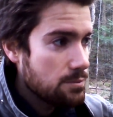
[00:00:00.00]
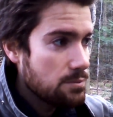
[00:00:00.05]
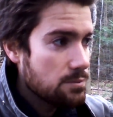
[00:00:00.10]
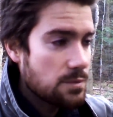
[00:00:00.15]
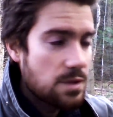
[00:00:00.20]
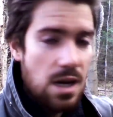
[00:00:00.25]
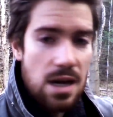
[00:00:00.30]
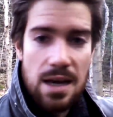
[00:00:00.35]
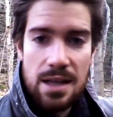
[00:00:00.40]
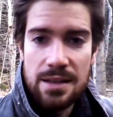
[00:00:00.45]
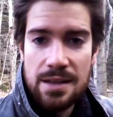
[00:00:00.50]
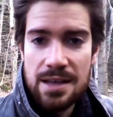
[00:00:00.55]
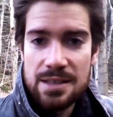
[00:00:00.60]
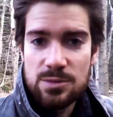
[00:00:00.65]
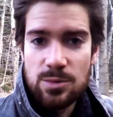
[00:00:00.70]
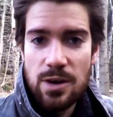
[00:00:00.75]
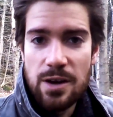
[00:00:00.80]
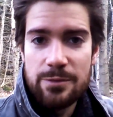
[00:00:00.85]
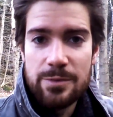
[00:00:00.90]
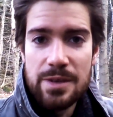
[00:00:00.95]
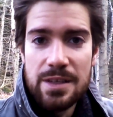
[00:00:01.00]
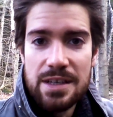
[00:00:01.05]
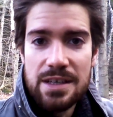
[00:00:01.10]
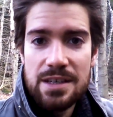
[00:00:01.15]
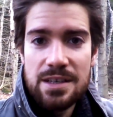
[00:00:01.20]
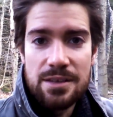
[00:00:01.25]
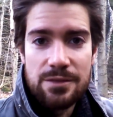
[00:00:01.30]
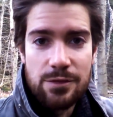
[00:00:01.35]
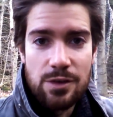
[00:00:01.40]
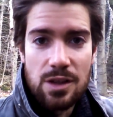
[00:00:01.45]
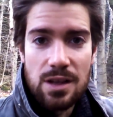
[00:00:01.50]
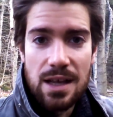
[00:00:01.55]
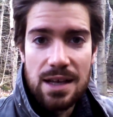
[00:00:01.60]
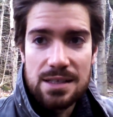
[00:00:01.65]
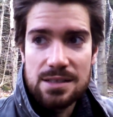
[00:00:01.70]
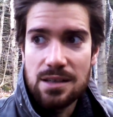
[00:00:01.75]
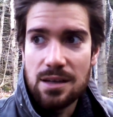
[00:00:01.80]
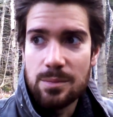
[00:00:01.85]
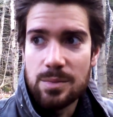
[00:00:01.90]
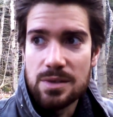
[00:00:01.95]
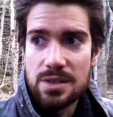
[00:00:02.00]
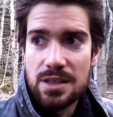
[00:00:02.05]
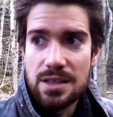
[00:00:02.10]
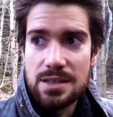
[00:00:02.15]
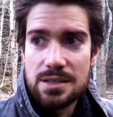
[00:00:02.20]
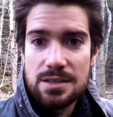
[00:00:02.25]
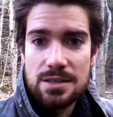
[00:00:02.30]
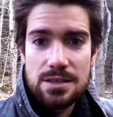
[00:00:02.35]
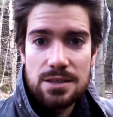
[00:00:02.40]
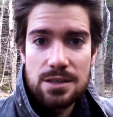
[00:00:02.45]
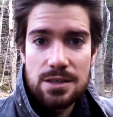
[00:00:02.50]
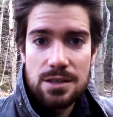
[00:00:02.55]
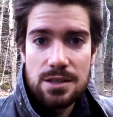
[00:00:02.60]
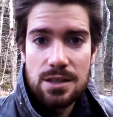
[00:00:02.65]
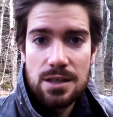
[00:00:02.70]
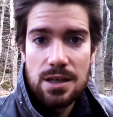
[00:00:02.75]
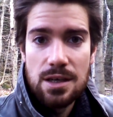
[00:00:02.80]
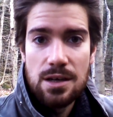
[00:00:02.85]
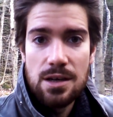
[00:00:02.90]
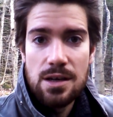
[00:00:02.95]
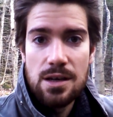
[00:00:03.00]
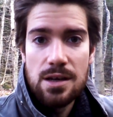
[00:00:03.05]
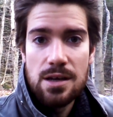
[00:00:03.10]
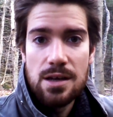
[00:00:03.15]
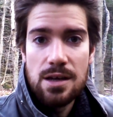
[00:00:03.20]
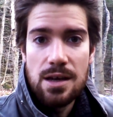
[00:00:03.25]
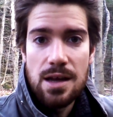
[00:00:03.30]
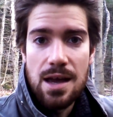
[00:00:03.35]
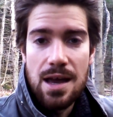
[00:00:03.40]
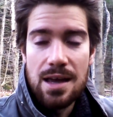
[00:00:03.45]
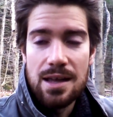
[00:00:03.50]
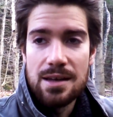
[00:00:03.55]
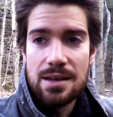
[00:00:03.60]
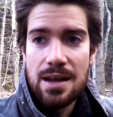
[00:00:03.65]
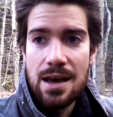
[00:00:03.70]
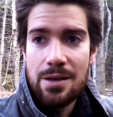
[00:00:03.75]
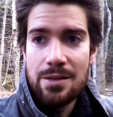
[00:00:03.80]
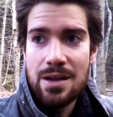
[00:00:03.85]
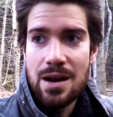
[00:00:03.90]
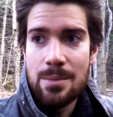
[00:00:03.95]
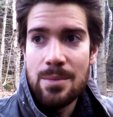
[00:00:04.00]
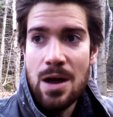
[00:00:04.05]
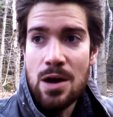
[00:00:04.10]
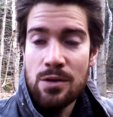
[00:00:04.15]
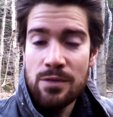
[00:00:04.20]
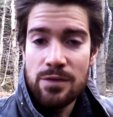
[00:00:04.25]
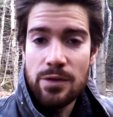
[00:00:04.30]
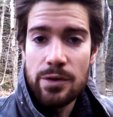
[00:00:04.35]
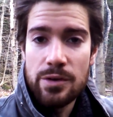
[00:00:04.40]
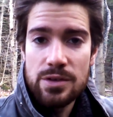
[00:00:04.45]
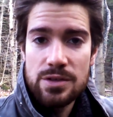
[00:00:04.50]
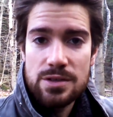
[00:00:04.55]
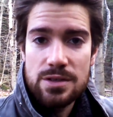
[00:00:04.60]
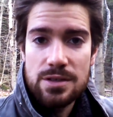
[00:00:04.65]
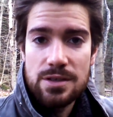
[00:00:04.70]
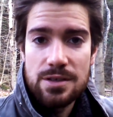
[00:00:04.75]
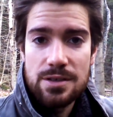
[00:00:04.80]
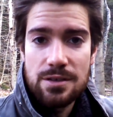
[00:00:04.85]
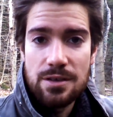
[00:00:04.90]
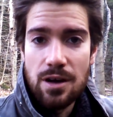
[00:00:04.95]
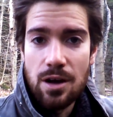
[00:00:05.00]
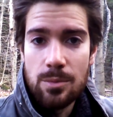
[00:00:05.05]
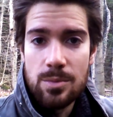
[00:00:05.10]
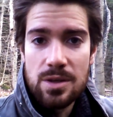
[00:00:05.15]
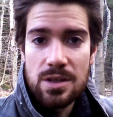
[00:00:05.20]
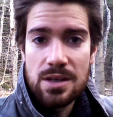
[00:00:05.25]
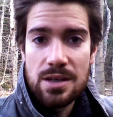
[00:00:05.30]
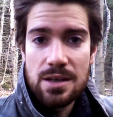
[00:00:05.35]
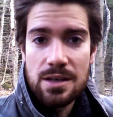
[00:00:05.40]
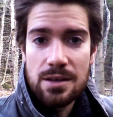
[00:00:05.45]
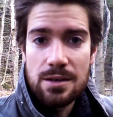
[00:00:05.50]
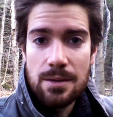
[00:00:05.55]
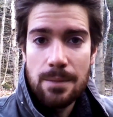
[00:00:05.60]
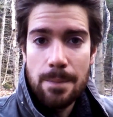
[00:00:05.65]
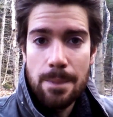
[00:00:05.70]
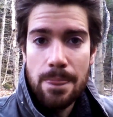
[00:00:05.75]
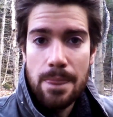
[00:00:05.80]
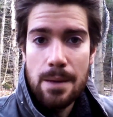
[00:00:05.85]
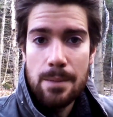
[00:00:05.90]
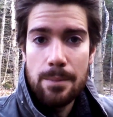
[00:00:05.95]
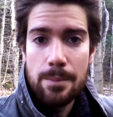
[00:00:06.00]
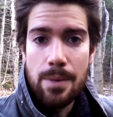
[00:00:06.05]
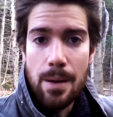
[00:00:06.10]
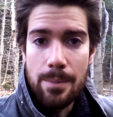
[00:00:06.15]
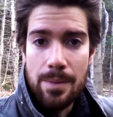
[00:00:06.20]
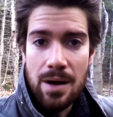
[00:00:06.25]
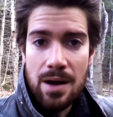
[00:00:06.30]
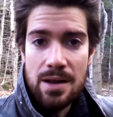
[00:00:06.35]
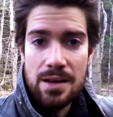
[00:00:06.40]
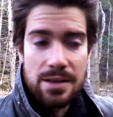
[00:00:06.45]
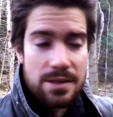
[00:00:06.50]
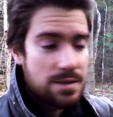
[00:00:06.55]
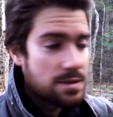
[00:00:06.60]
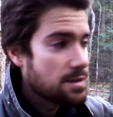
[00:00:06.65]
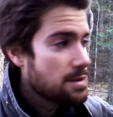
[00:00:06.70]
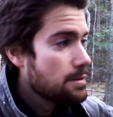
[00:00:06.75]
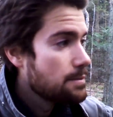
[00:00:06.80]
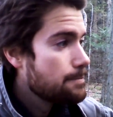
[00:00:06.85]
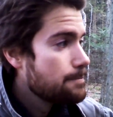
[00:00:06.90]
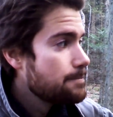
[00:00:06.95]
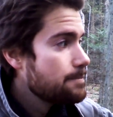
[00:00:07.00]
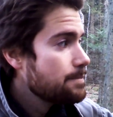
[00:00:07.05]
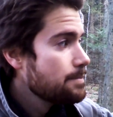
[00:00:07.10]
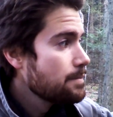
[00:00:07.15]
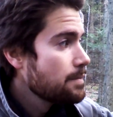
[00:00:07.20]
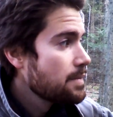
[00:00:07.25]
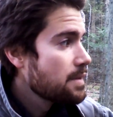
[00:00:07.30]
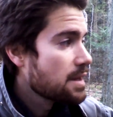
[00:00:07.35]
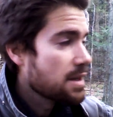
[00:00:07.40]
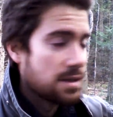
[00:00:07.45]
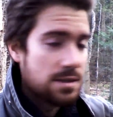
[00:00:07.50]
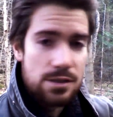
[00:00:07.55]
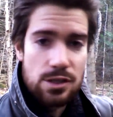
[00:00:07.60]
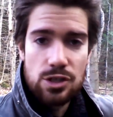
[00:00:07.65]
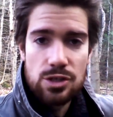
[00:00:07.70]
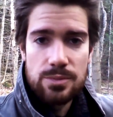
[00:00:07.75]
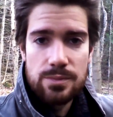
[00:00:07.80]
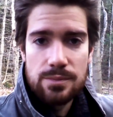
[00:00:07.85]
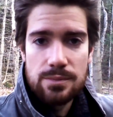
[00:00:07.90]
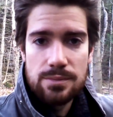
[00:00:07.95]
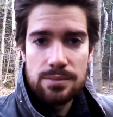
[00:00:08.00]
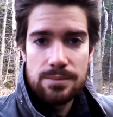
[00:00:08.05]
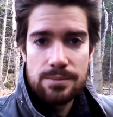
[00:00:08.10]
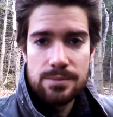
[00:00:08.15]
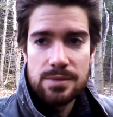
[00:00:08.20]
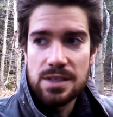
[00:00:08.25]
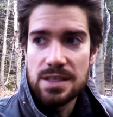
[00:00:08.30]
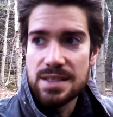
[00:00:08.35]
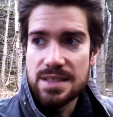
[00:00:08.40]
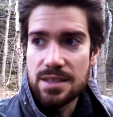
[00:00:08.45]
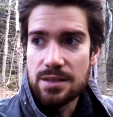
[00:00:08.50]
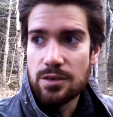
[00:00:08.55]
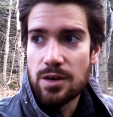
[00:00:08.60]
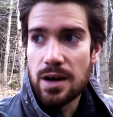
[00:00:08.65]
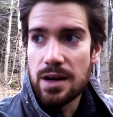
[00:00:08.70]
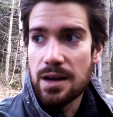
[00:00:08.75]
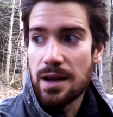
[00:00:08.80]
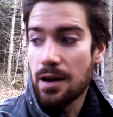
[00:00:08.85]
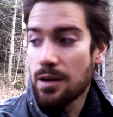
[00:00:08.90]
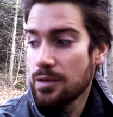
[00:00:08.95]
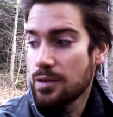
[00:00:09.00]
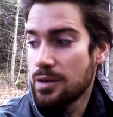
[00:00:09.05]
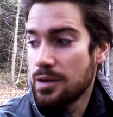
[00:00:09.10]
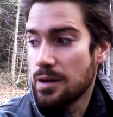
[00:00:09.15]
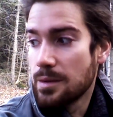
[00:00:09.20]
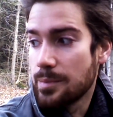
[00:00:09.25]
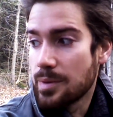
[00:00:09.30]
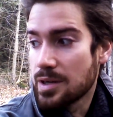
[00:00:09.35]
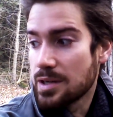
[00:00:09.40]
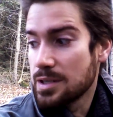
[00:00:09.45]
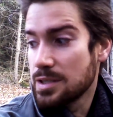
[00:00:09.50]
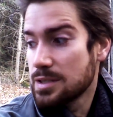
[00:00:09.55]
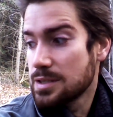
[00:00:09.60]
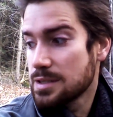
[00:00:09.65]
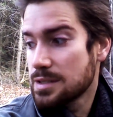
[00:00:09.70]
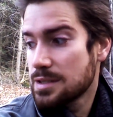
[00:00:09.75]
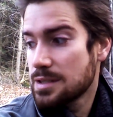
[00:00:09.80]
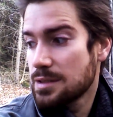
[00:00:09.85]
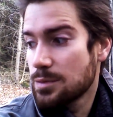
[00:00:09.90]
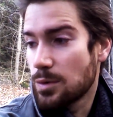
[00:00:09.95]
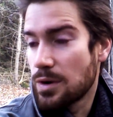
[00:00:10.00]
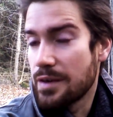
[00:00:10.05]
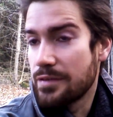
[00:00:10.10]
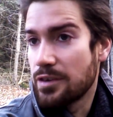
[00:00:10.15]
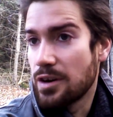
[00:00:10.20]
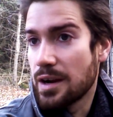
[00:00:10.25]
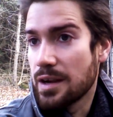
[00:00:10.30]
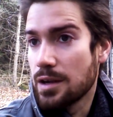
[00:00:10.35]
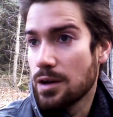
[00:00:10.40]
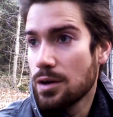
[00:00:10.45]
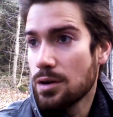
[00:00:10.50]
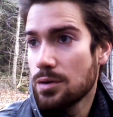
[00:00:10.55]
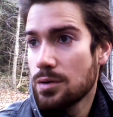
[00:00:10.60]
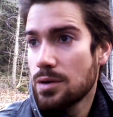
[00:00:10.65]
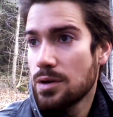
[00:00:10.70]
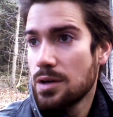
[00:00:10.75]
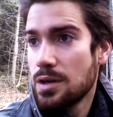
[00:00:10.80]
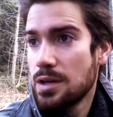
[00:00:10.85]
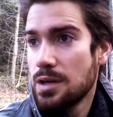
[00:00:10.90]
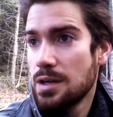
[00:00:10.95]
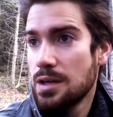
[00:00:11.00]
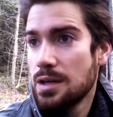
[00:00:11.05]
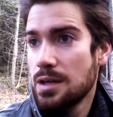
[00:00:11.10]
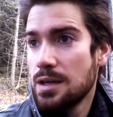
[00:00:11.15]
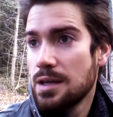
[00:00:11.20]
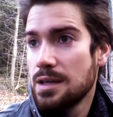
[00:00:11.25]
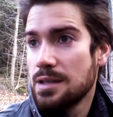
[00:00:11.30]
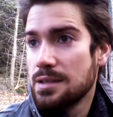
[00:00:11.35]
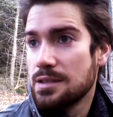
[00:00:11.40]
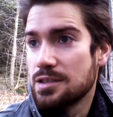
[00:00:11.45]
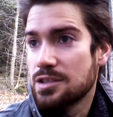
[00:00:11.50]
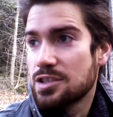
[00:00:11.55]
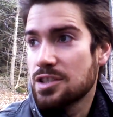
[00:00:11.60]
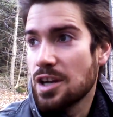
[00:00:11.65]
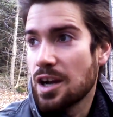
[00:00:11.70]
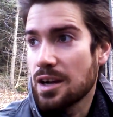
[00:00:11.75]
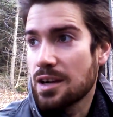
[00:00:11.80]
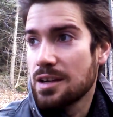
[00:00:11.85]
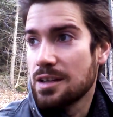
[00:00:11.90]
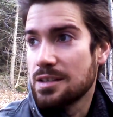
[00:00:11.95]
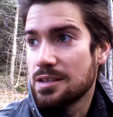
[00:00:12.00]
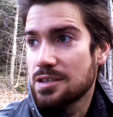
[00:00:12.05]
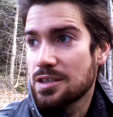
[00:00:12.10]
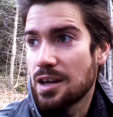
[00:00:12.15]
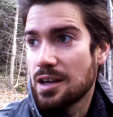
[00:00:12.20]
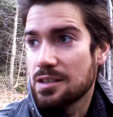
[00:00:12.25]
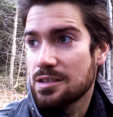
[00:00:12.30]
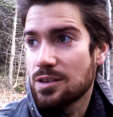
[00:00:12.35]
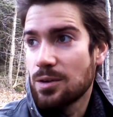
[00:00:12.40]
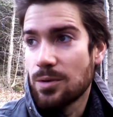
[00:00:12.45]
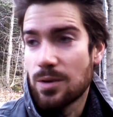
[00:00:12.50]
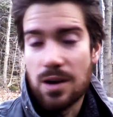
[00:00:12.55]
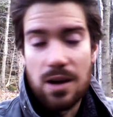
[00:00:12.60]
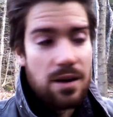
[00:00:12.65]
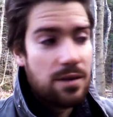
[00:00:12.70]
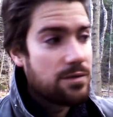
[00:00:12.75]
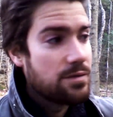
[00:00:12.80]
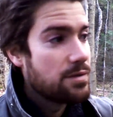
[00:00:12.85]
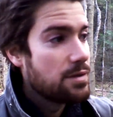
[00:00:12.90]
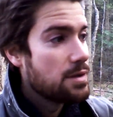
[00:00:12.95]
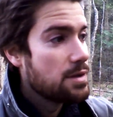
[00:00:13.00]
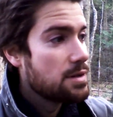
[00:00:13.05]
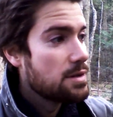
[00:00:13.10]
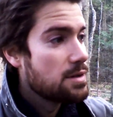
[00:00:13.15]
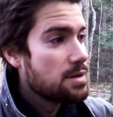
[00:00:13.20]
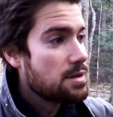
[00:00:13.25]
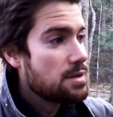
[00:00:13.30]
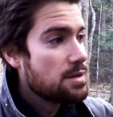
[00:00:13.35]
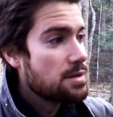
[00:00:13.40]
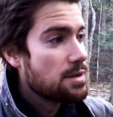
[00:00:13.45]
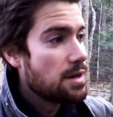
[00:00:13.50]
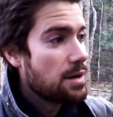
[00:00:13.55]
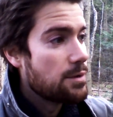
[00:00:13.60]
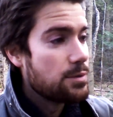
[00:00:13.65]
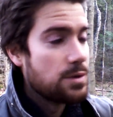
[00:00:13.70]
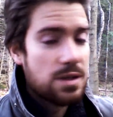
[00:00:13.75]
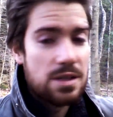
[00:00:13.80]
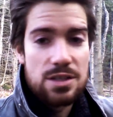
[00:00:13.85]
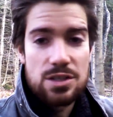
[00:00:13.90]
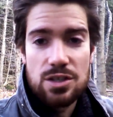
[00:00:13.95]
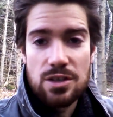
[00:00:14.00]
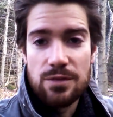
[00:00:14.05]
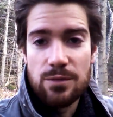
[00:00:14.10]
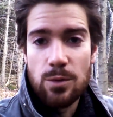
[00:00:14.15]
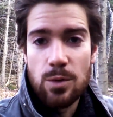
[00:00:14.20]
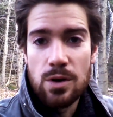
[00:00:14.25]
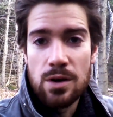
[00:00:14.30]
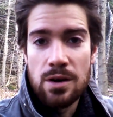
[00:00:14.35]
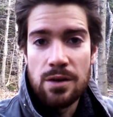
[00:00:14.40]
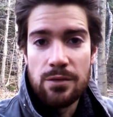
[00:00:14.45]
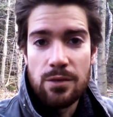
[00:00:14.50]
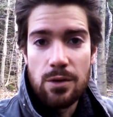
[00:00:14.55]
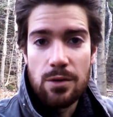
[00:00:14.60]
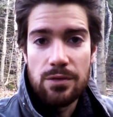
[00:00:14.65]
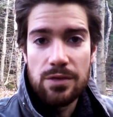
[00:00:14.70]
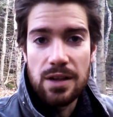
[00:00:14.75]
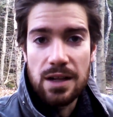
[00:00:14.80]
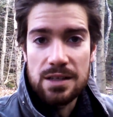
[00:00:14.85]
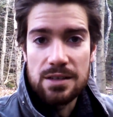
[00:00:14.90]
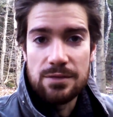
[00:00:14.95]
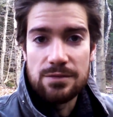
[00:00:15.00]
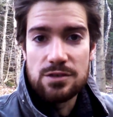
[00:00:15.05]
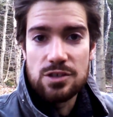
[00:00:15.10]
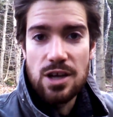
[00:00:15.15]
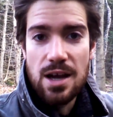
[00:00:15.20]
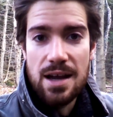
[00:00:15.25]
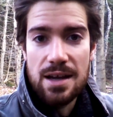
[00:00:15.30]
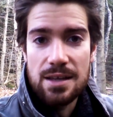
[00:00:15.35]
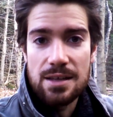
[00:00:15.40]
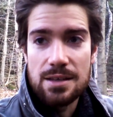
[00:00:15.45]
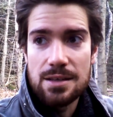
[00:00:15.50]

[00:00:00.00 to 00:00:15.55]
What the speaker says: And that's what I've been eating for the last couple days. And now that I'm out of those, I'll be eating papayas, because they're decent right now. They're in abundance wherever I go, and there's shotgun shots going off. I really should have worn a reflective jacket.